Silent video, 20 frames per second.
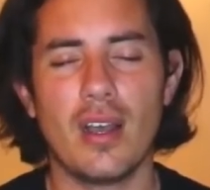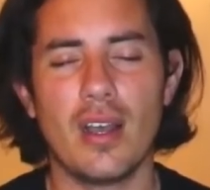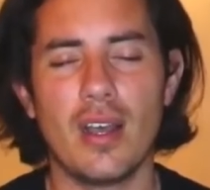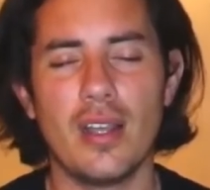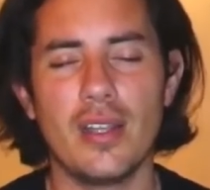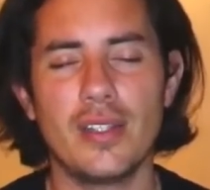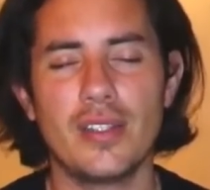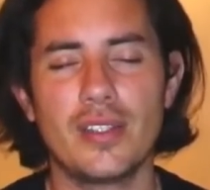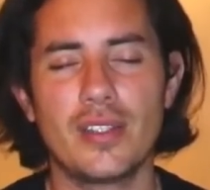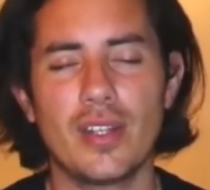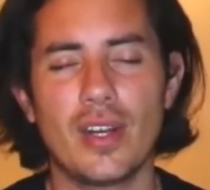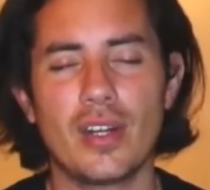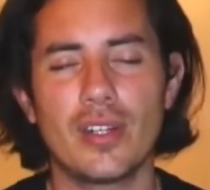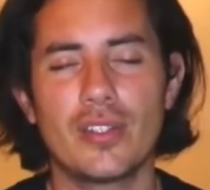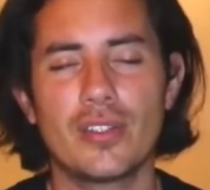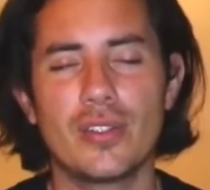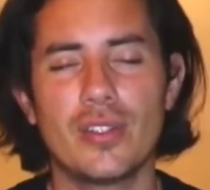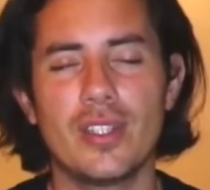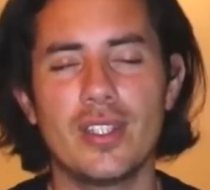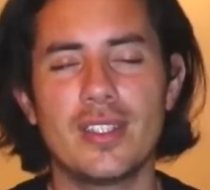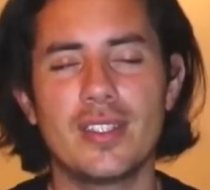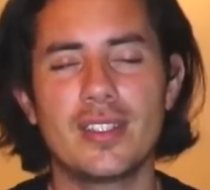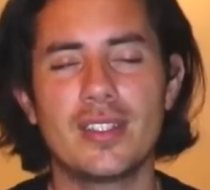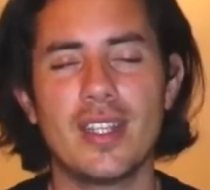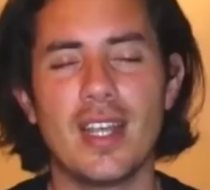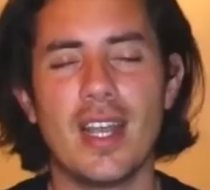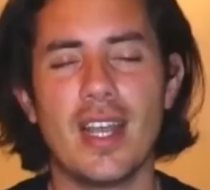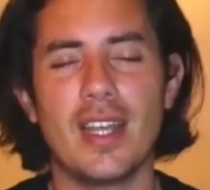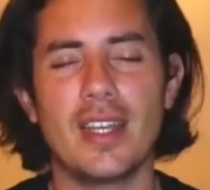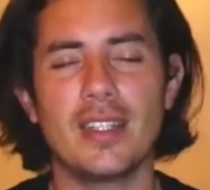I start to
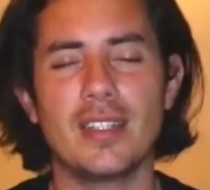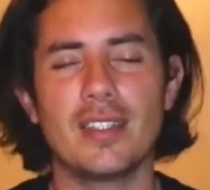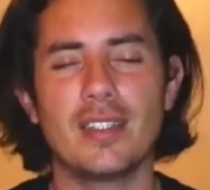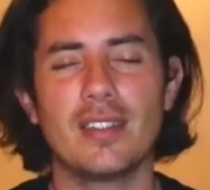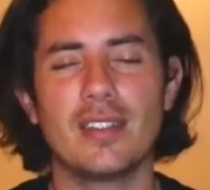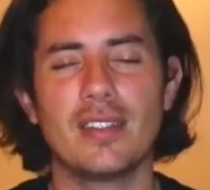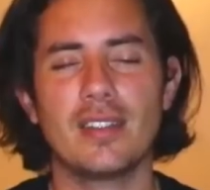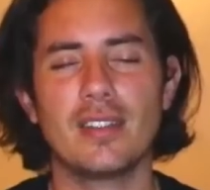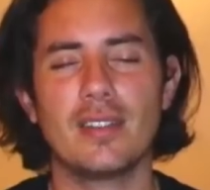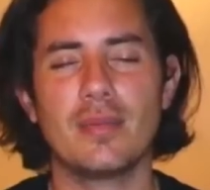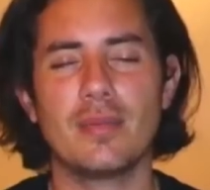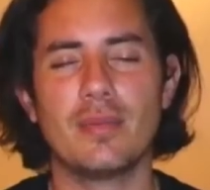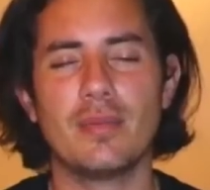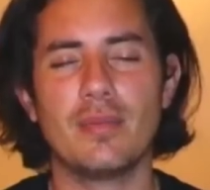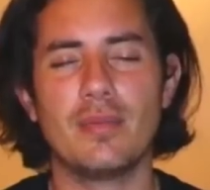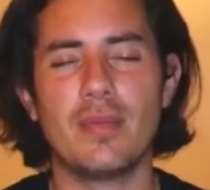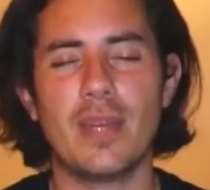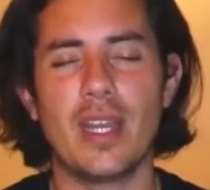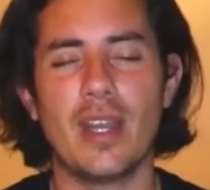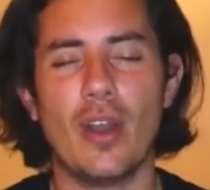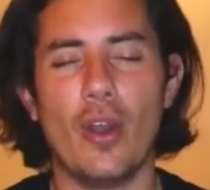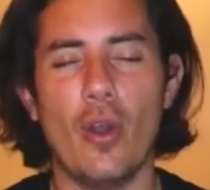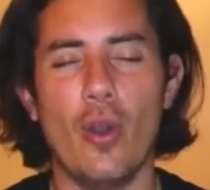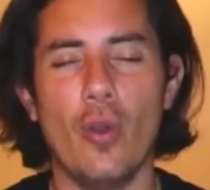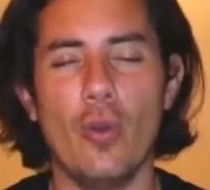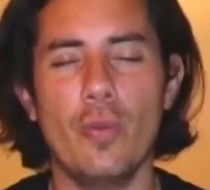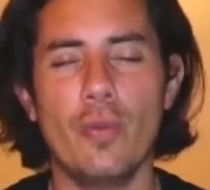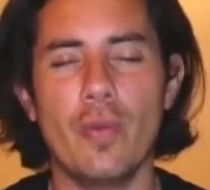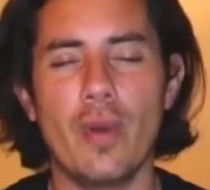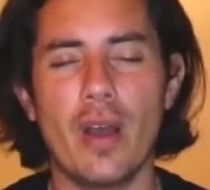design my
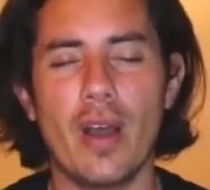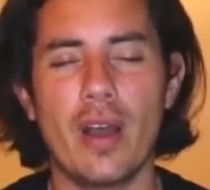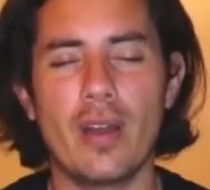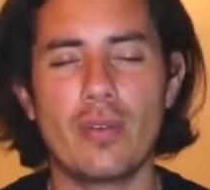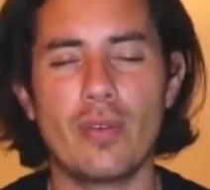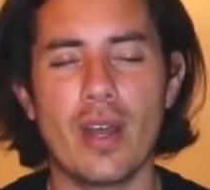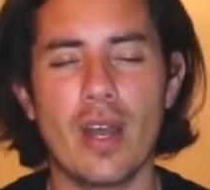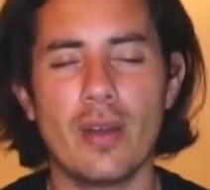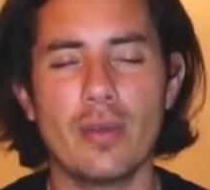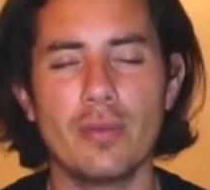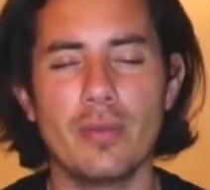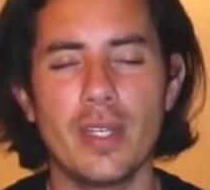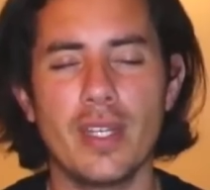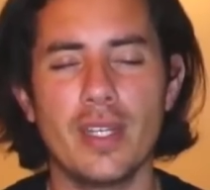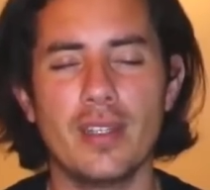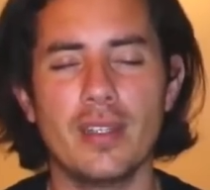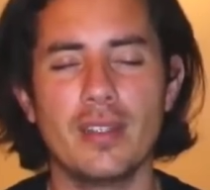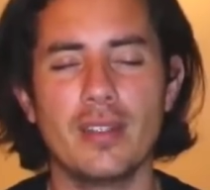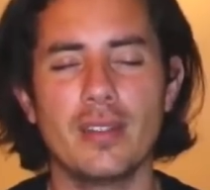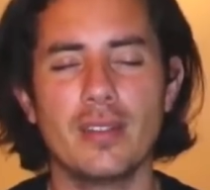home around me